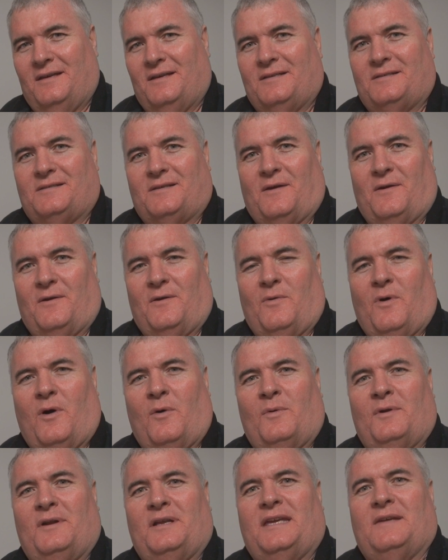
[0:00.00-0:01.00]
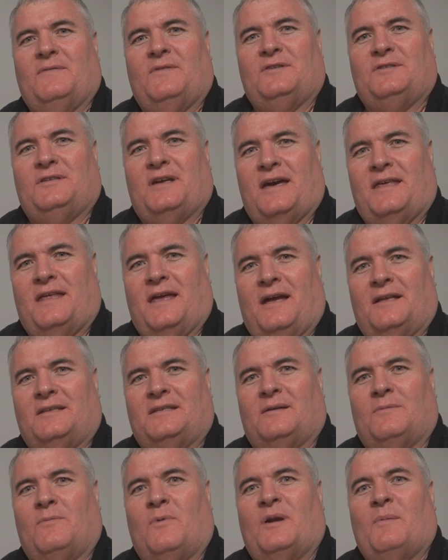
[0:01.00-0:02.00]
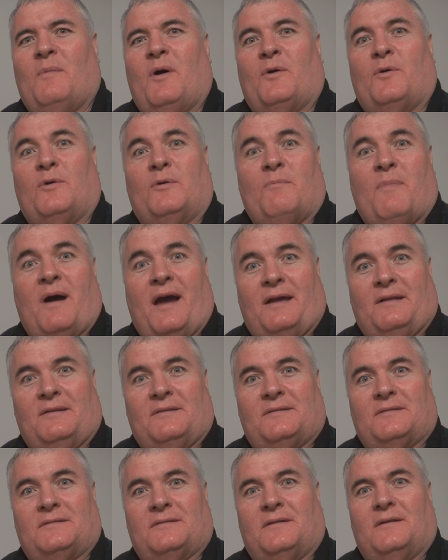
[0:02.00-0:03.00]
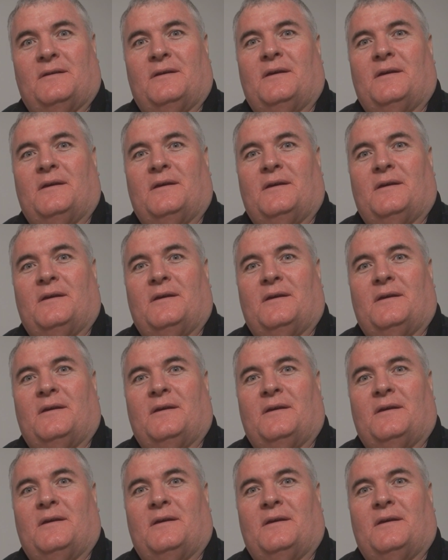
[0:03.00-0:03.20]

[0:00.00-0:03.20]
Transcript: So I want to give a shout out to one of my good mates.